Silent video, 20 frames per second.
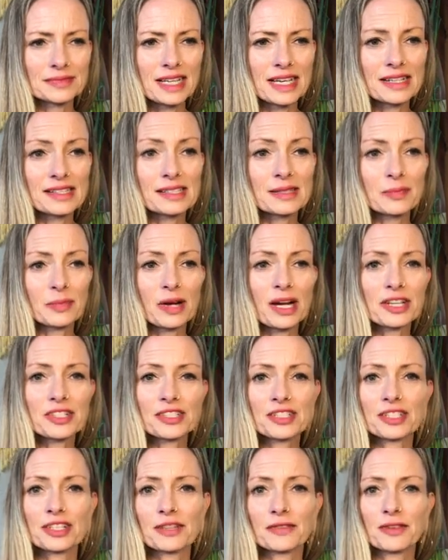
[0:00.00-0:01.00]

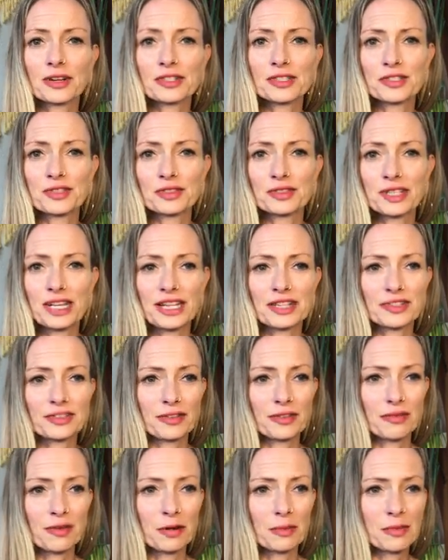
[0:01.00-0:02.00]
expression of our true
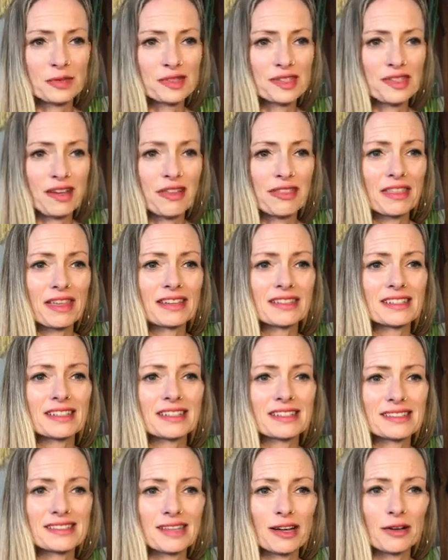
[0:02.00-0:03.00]
nature, of our most
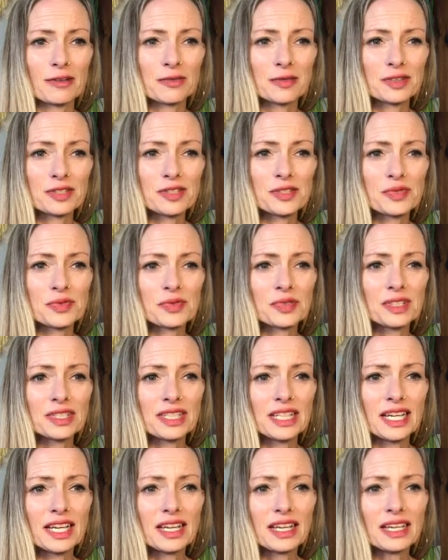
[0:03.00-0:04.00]
authentic self, which is
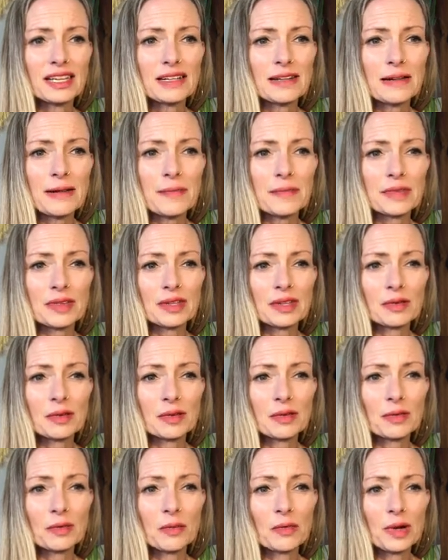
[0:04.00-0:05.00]
really
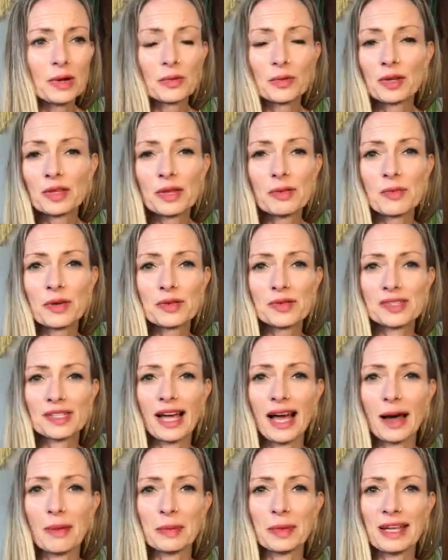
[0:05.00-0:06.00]
when we're the most
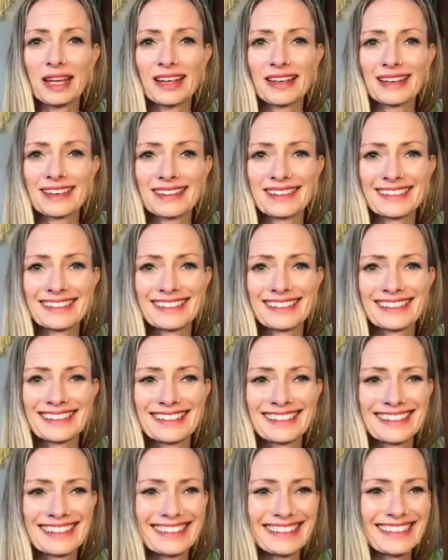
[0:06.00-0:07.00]
happy,
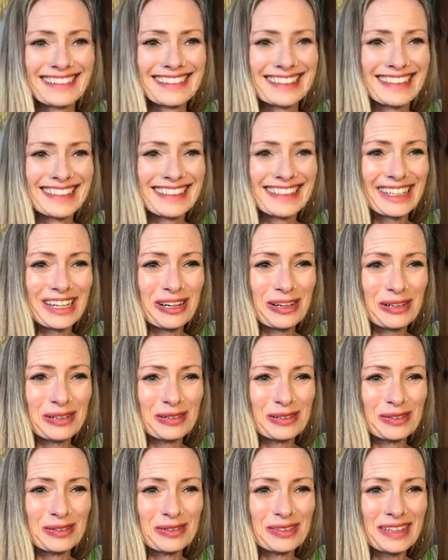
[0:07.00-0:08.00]
you
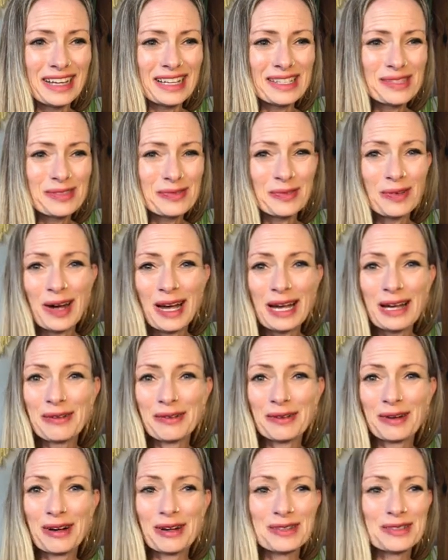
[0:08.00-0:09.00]
know, that's why
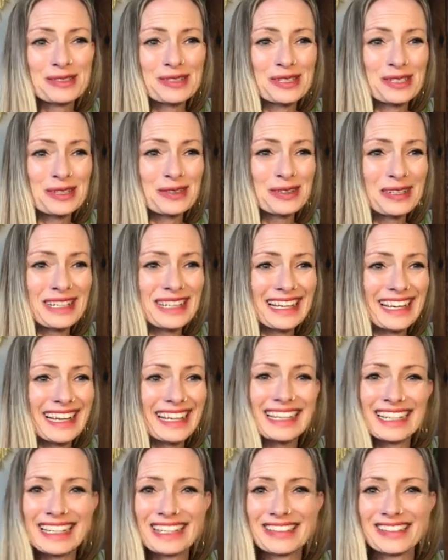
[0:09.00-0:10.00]
we're all doing
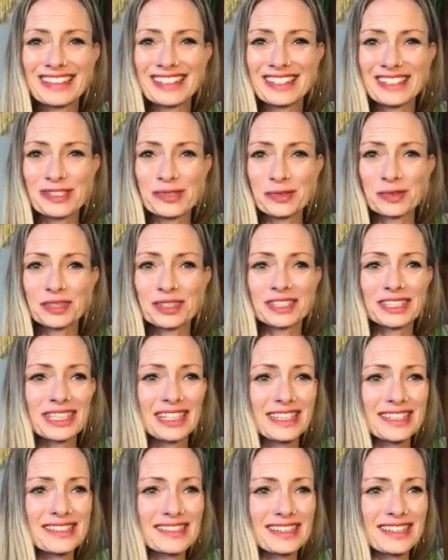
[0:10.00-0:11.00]
any of this,
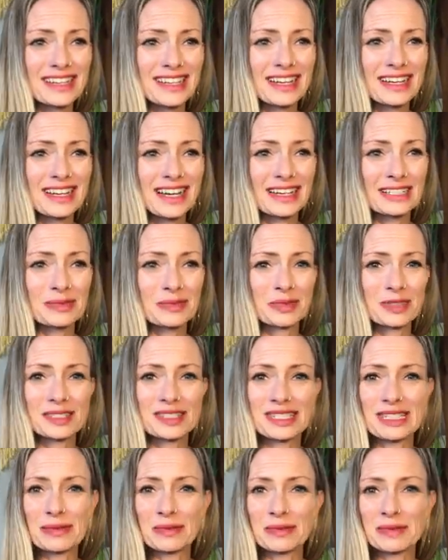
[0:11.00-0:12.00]
really, is to connect more
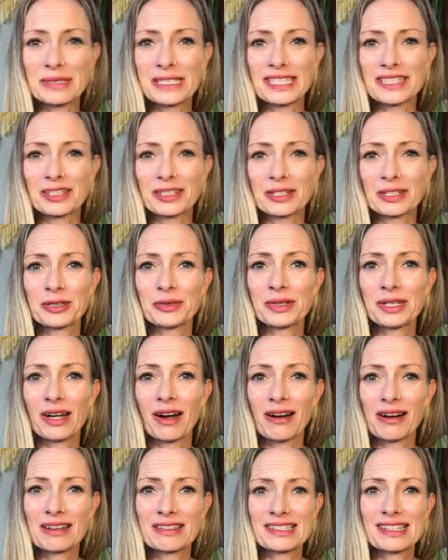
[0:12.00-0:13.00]
deeply to who we
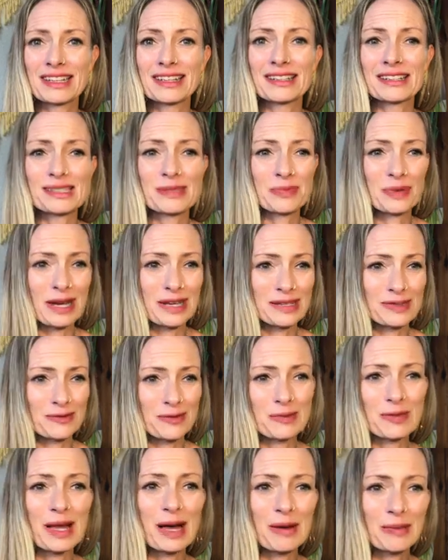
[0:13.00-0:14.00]
are and to express
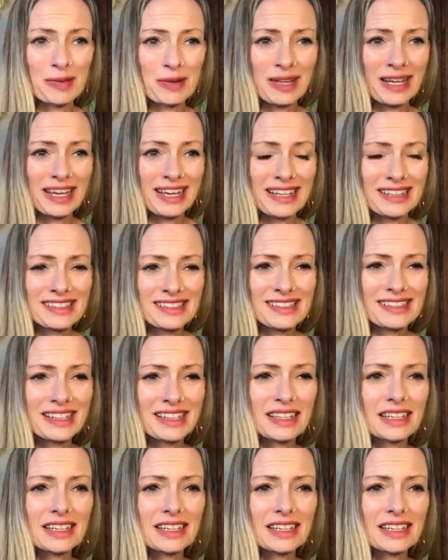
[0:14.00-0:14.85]
from that place.